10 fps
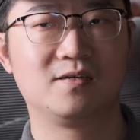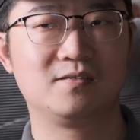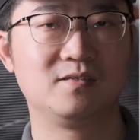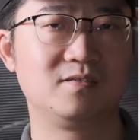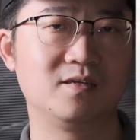
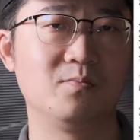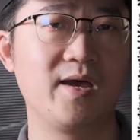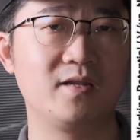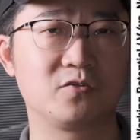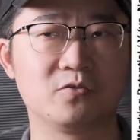since there are
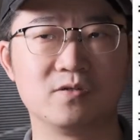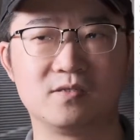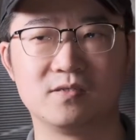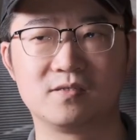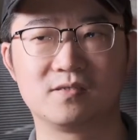many
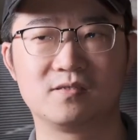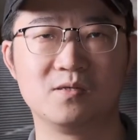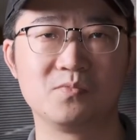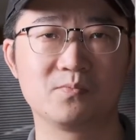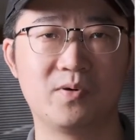choices
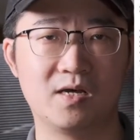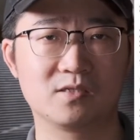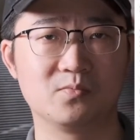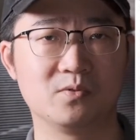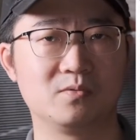seems
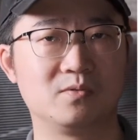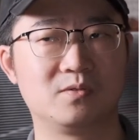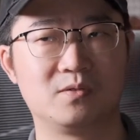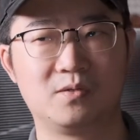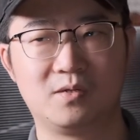possible.
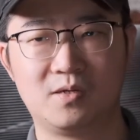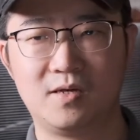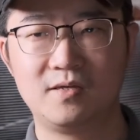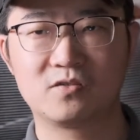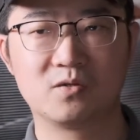
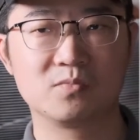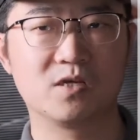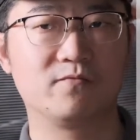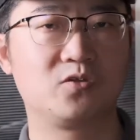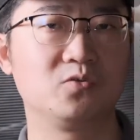In terms
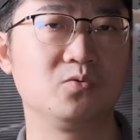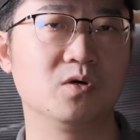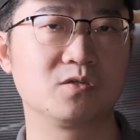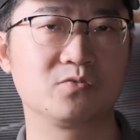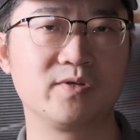of 2
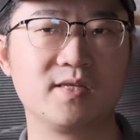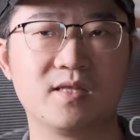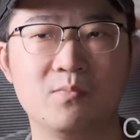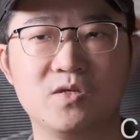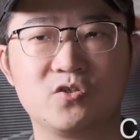or
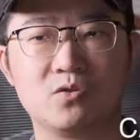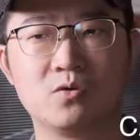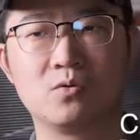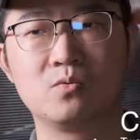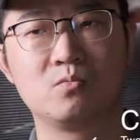
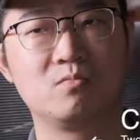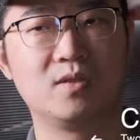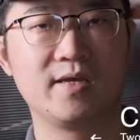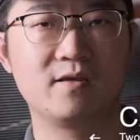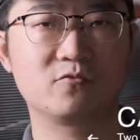3-dimensional
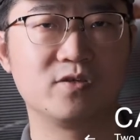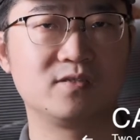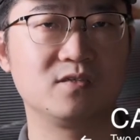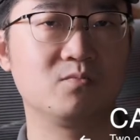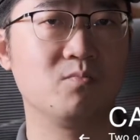layer
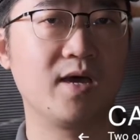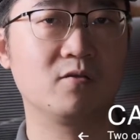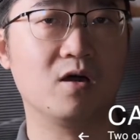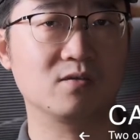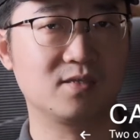transition metal
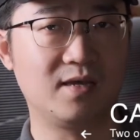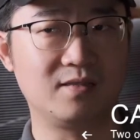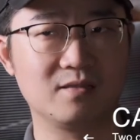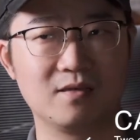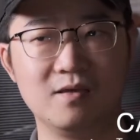oxide
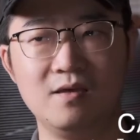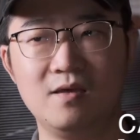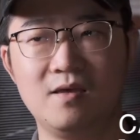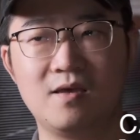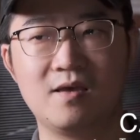
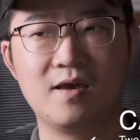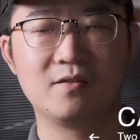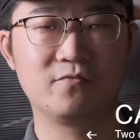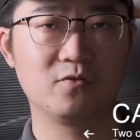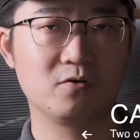and
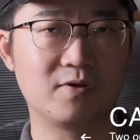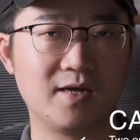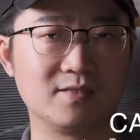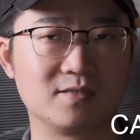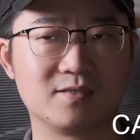
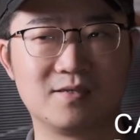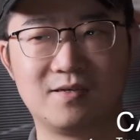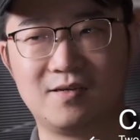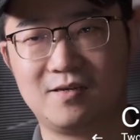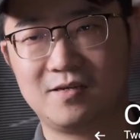fluoride,
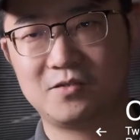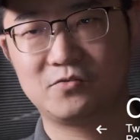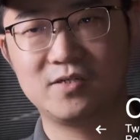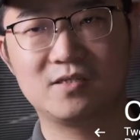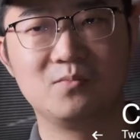
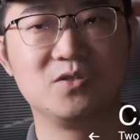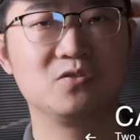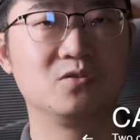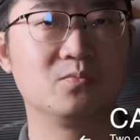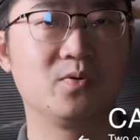
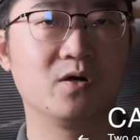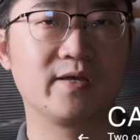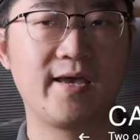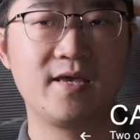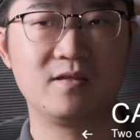3-dimensional
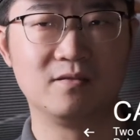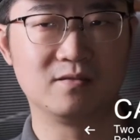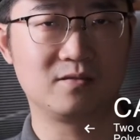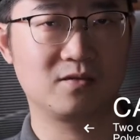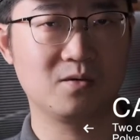polyanion
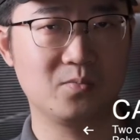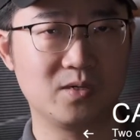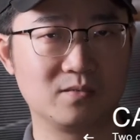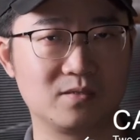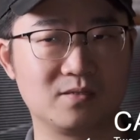
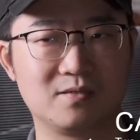compounds,